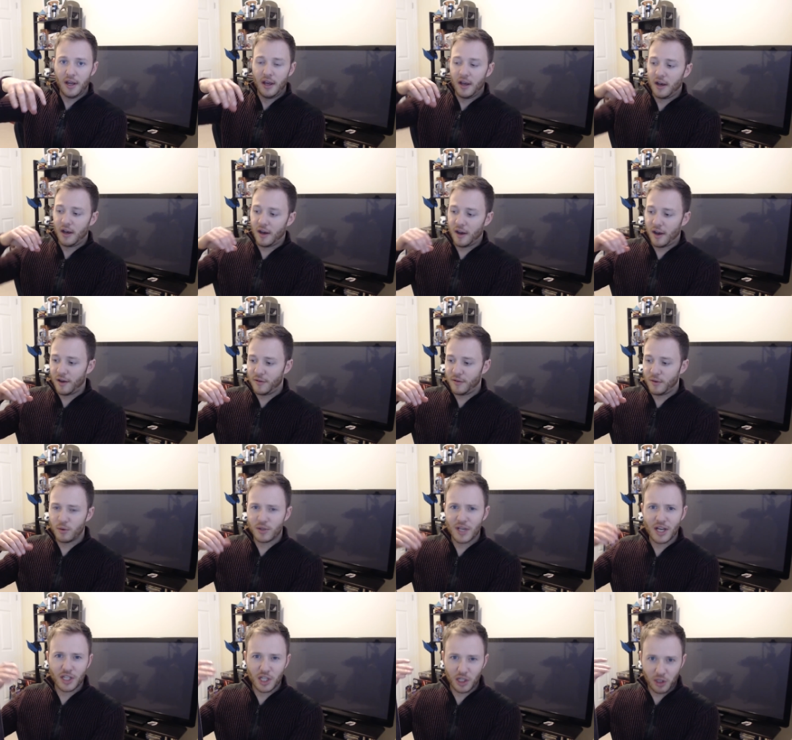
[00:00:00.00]
Uh, there
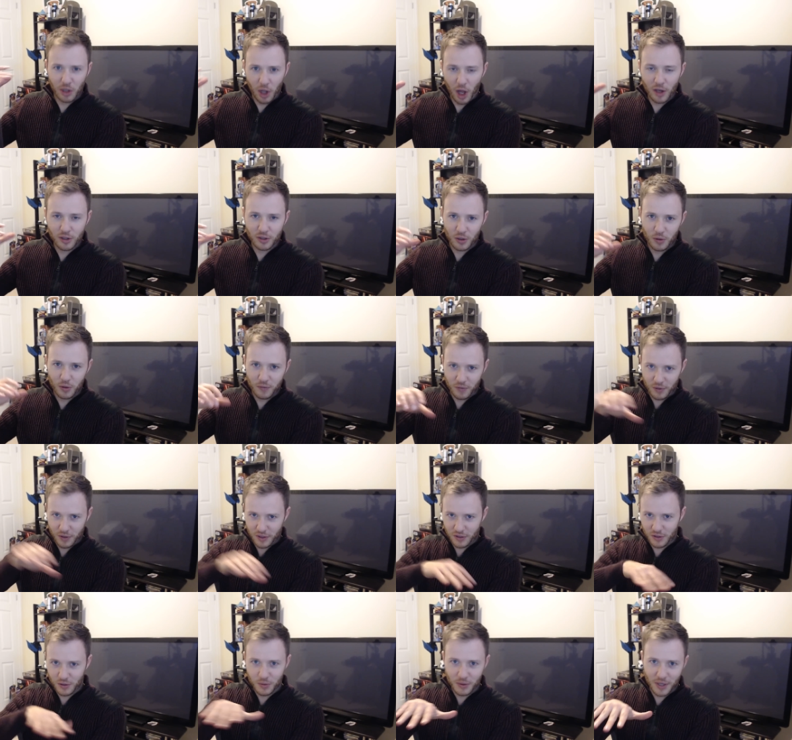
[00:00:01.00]
was actually a lawsuit for
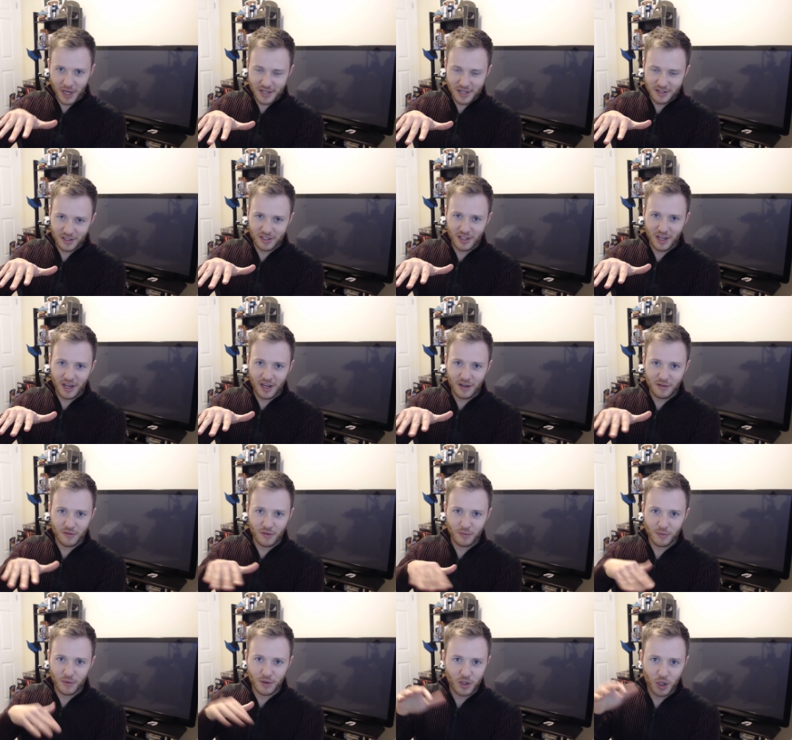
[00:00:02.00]
the suitcase design
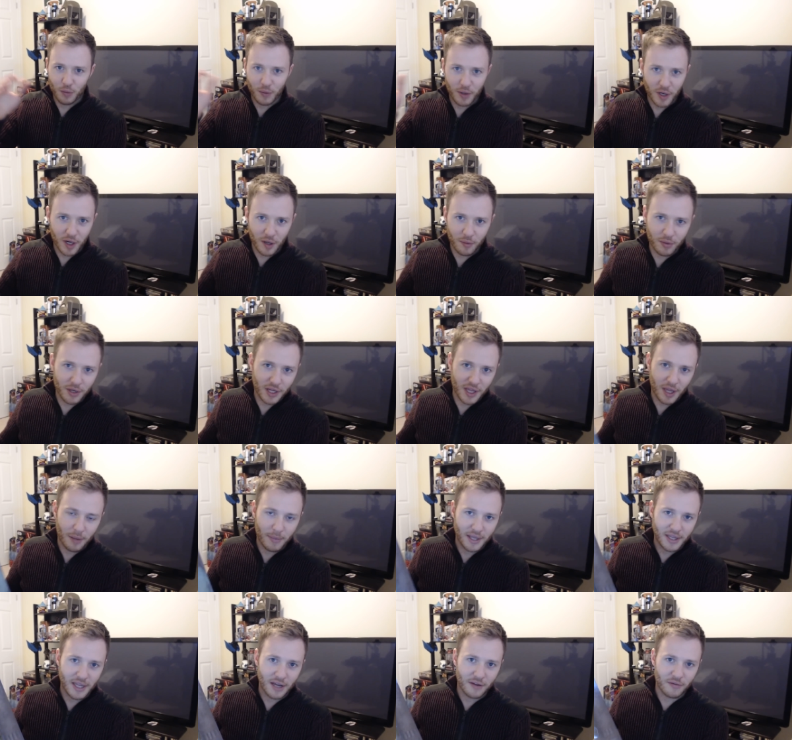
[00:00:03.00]
from the German company that
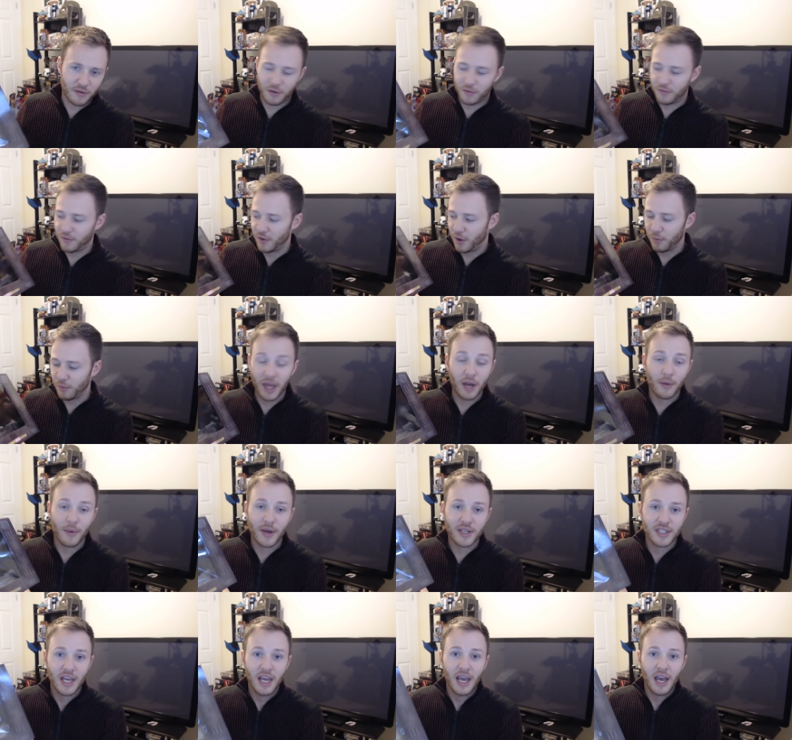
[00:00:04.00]
made that for the film. But,
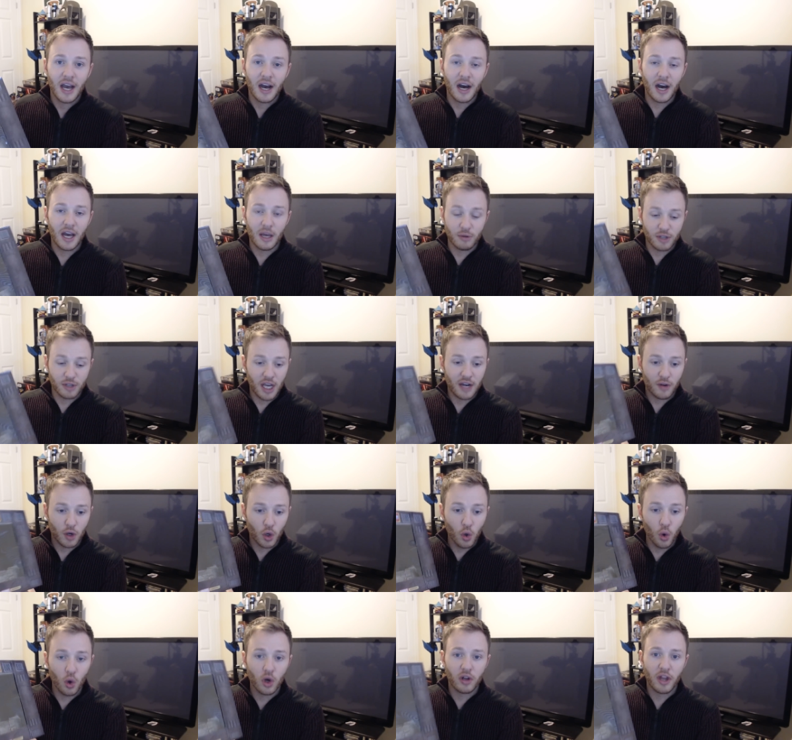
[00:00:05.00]
anyways, uh, it was kind of a
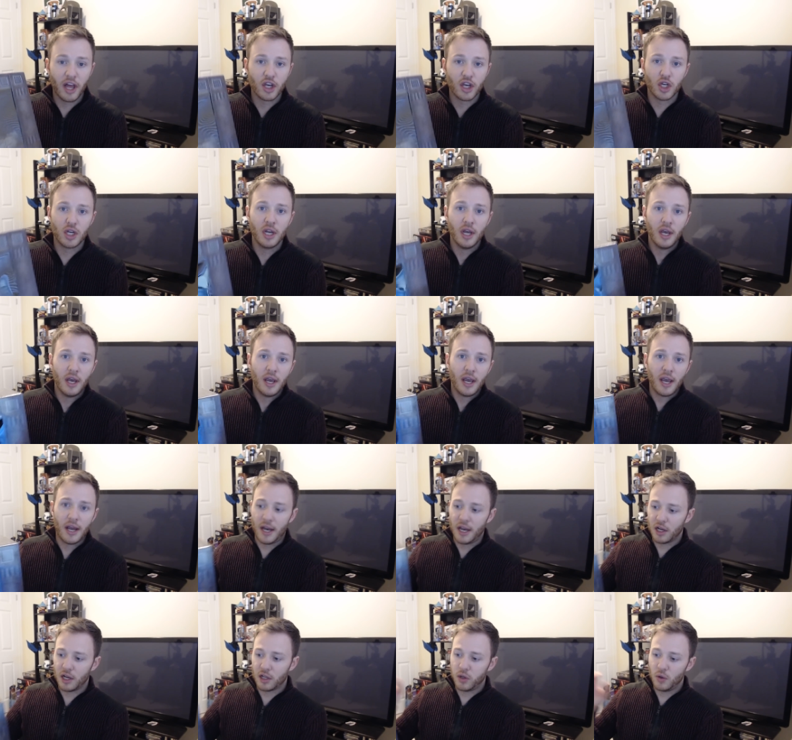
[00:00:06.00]
cool collection, and
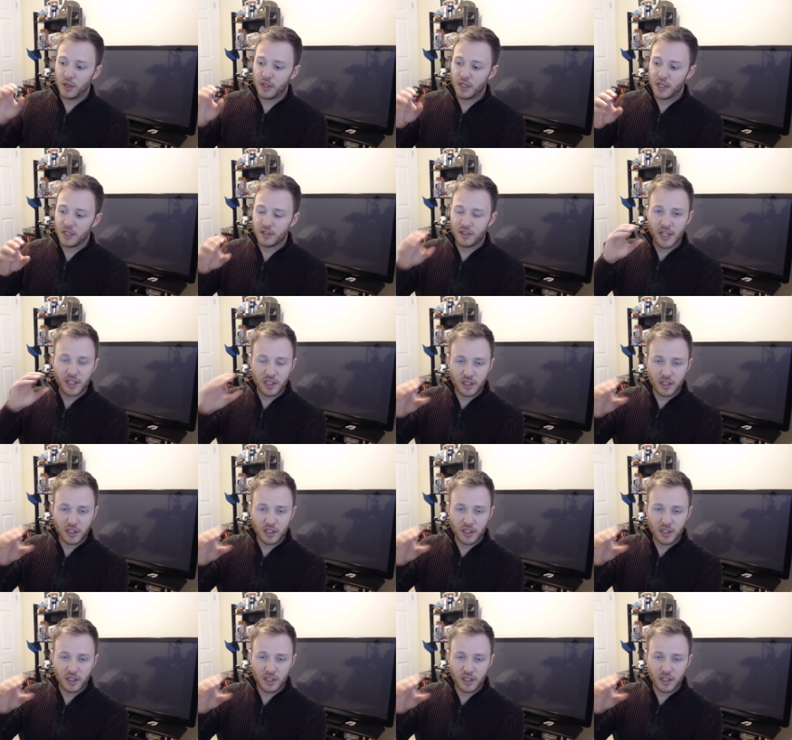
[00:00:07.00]
it included these disc